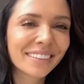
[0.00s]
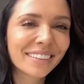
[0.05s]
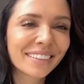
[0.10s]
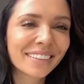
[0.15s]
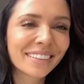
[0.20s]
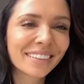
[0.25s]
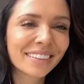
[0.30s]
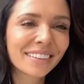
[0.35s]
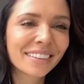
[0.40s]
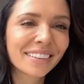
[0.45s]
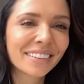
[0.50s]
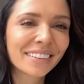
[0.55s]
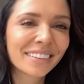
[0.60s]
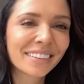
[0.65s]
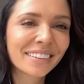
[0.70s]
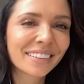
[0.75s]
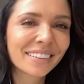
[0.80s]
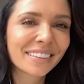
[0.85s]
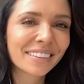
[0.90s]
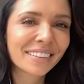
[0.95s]

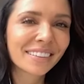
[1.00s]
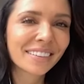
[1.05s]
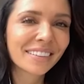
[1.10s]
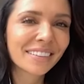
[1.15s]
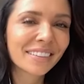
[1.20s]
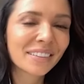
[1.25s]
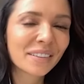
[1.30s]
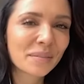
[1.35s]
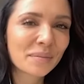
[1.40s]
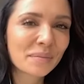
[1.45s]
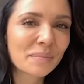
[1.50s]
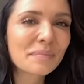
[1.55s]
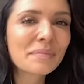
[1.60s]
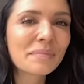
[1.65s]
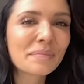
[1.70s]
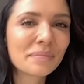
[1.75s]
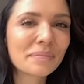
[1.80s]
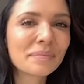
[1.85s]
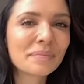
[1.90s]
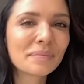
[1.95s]

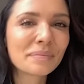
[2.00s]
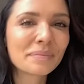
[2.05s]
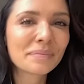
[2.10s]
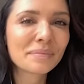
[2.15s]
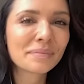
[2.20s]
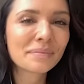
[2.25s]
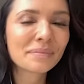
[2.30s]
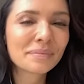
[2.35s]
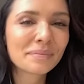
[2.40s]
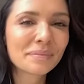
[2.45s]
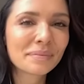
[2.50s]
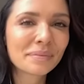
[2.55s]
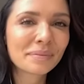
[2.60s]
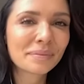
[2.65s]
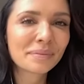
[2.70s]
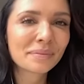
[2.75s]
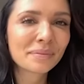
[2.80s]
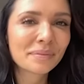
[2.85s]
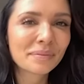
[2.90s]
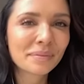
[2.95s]

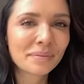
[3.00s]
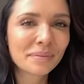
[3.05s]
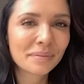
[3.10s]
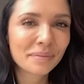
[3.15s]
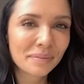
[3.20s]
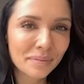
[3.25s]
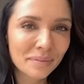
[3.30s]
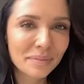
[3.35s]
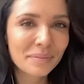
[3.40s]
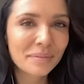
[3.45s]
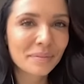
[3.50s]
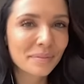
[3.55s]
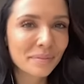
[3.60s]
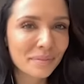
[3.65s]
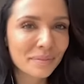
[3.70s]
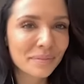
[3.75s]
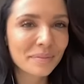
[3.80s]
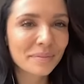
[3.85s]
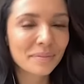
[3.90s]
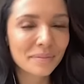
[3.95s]

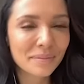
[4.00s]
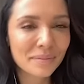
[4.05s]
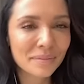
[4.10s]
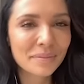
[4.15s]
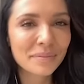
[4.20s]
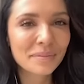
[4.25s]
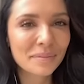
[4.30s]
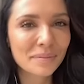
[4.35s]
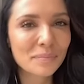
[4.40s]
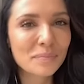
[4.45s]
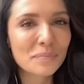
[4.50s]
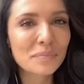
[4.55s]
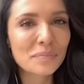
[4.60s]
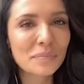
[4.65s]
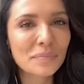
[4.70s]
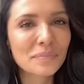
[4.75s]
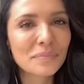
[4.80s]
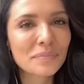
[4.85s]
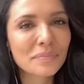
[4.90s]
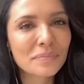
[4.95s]

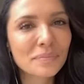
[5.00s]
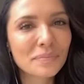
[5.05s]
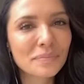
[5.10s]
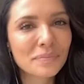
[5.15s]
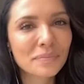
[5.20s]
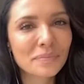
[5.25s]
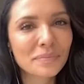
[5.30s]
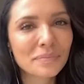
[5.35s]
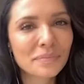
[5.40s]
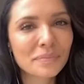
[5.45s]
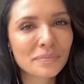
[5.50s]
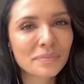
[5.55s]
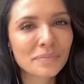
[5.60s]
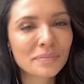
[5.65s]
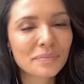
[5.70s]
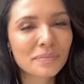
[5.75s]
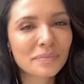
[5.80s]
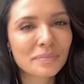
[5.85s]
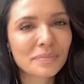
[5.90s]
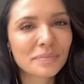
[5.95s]

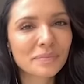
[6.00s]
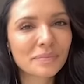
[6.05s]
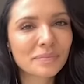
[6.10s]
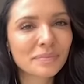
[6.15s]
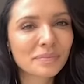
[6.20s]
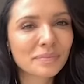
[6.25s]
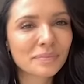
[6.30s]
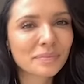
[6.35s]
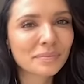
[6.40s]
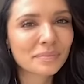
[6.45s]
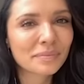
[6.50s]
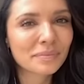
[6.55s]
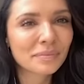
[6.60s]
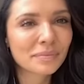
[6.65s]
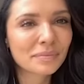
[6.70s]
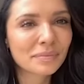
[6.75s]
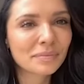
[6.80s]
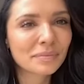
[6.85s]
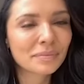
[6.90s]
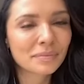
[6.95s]

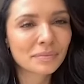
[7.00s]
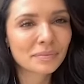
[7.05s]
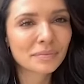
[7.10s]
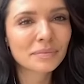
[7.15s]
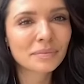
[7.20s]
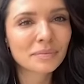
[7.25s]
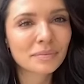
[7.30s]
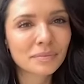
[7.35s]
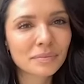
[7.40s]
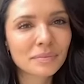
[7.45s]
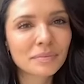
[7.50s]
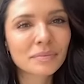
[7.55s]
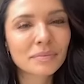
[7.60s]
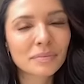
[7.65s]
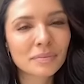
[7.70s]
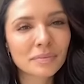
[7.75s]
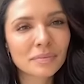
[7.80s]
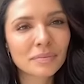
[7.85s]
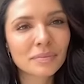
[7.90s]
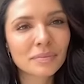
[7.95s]
[no speech]